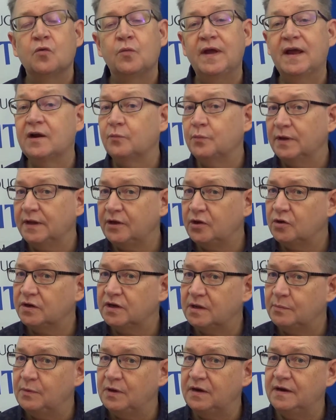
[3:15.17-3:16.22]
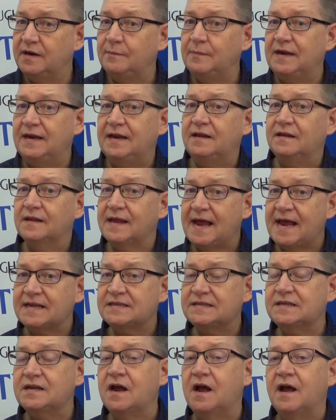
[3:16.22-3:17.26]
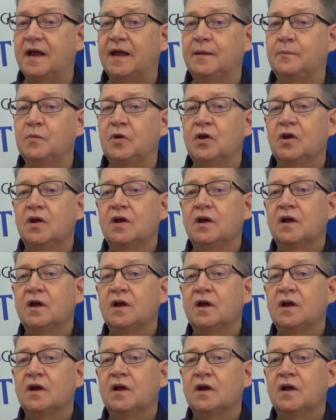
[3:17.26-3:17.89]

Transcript: We had a really good community meeting last time.